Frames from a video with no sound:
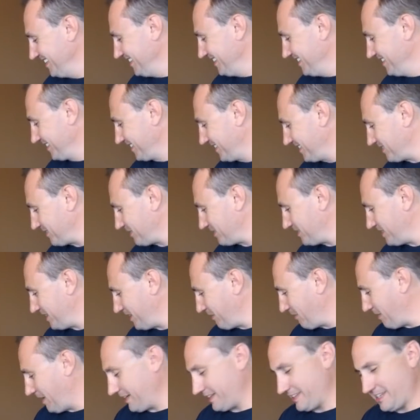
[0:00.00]
Because they're sitting
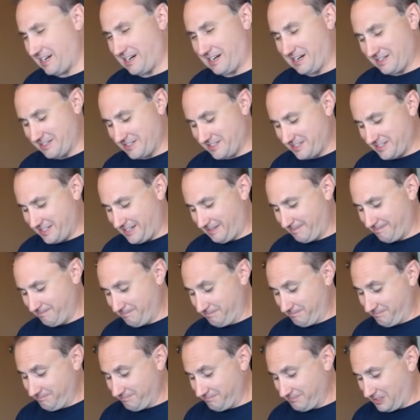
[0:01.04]
right there, and I just thought,
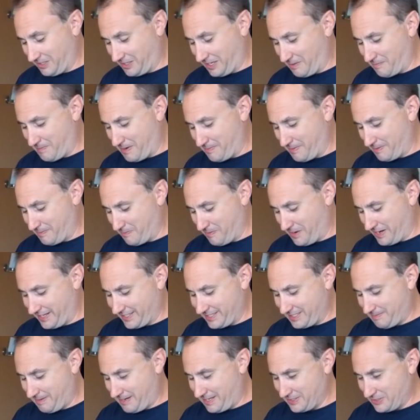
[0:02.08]
okay, maybe bring in
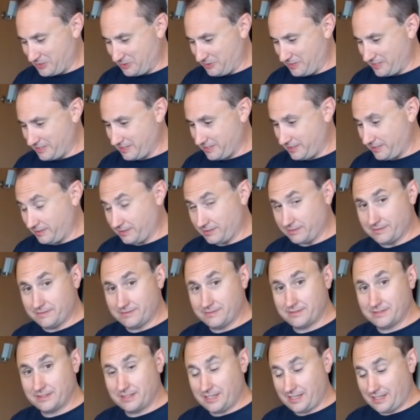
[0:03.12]
some Altoids too.
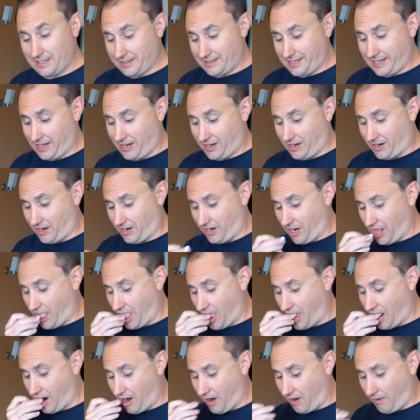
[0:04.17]
They are
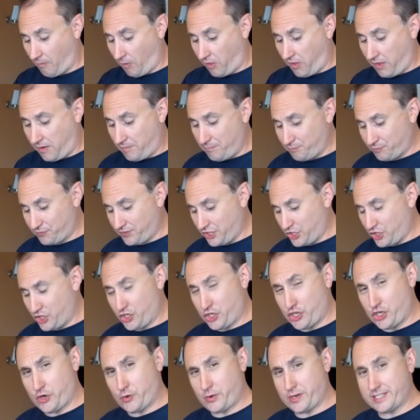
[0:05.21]

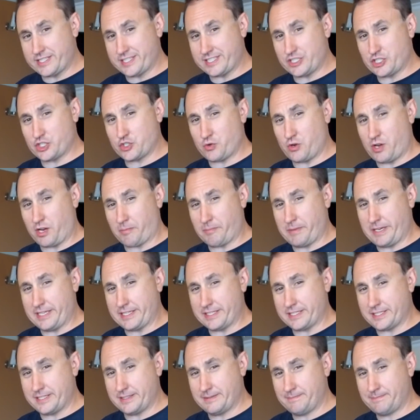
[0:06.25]
curiously strong
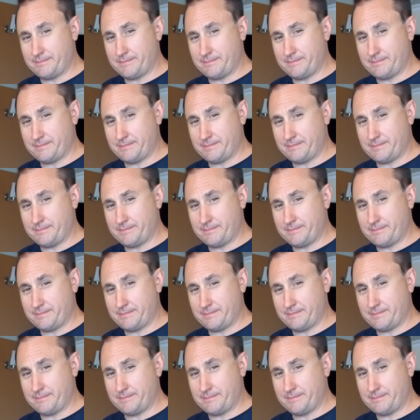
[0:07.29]
mints.